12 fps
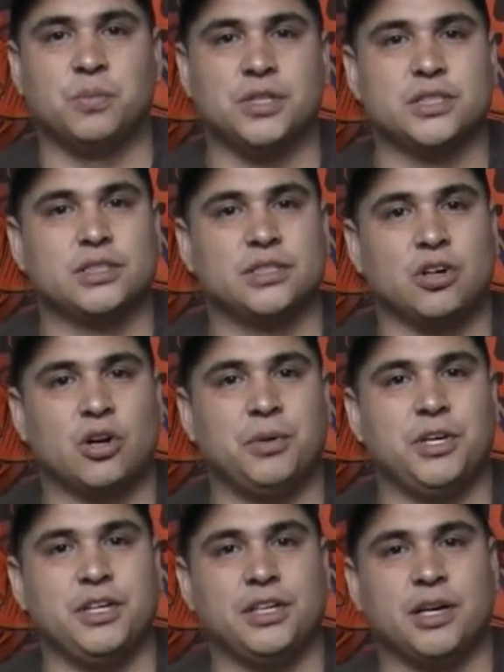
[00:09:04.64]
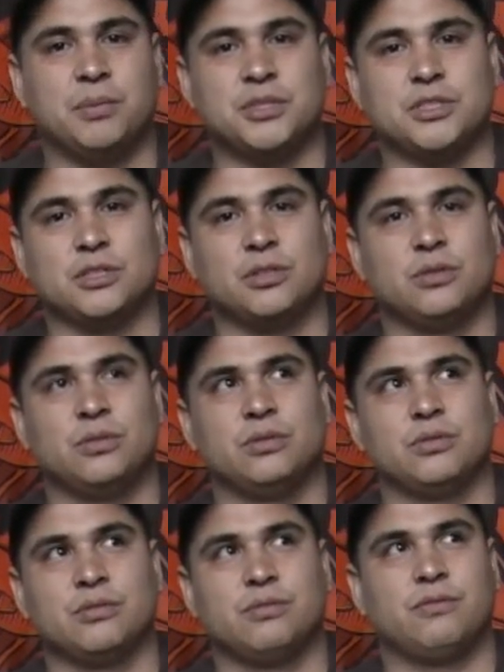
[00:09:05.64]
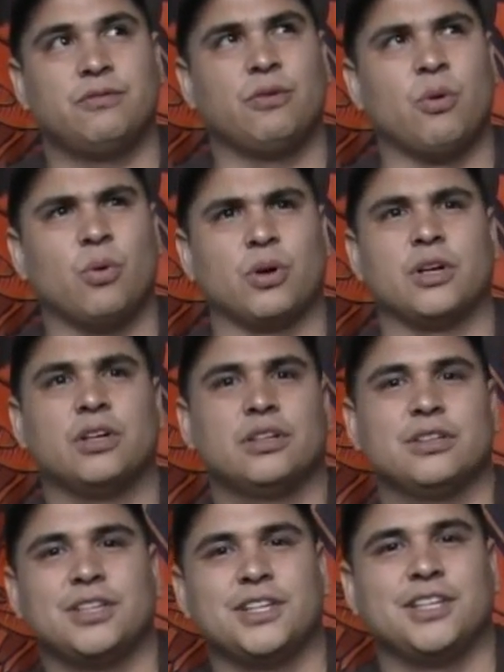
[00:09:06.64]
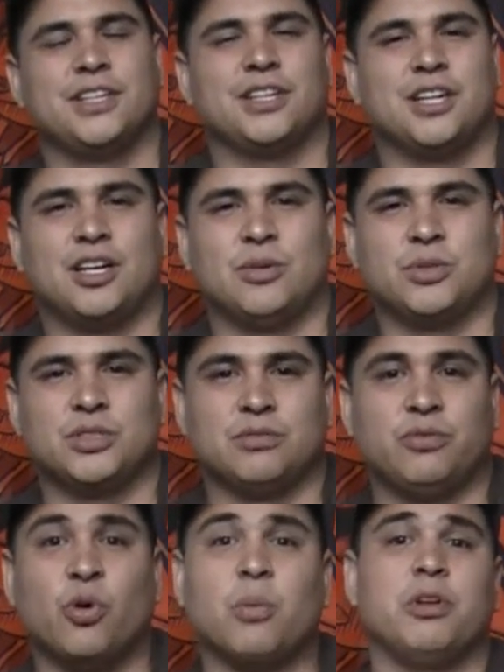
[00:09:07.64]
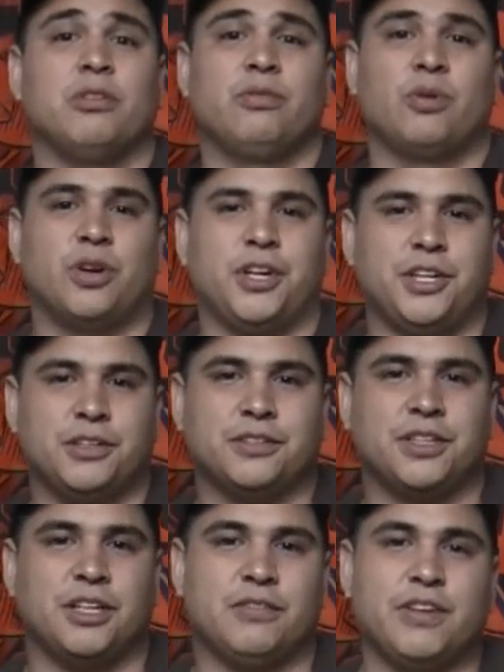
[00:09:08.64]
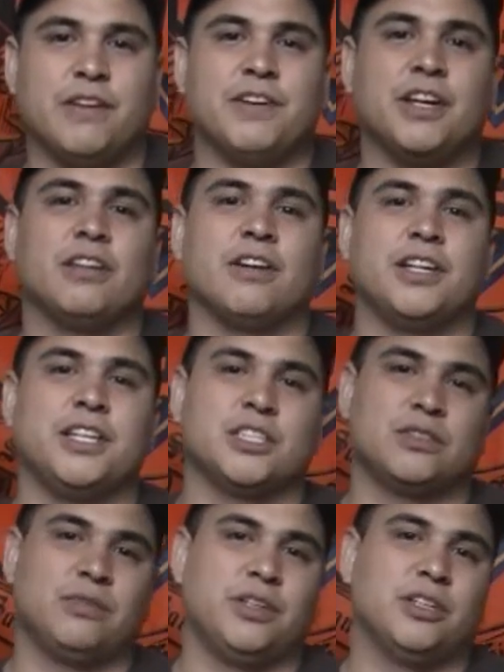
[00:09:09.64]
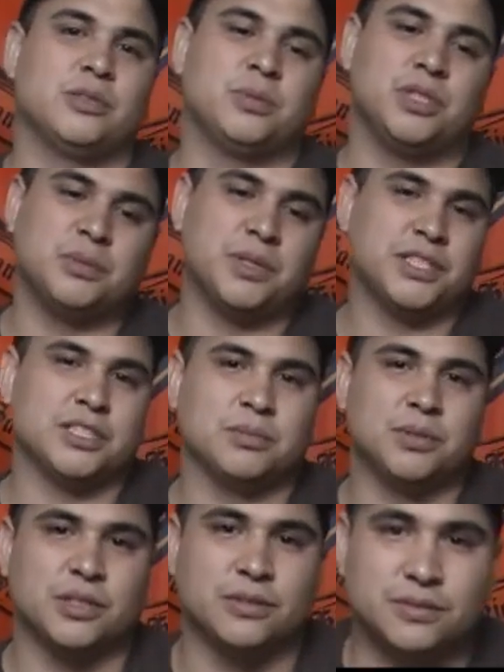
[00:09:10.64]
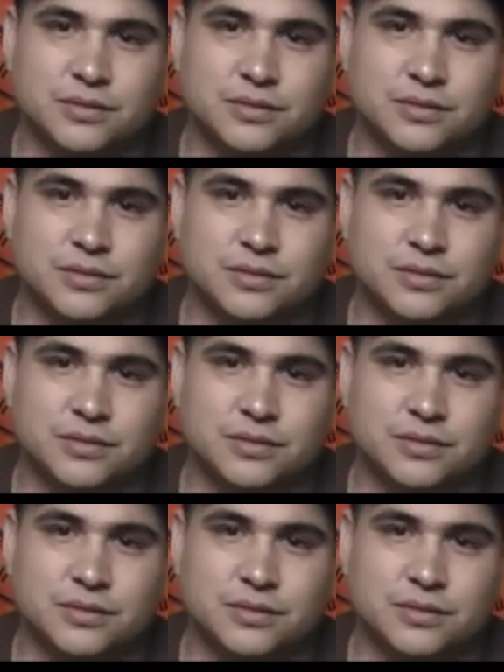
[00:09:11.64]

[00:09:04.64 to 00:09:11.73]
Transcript: this Army episode 4 was informative for you. And if you have any other ideas for videos, please place them below.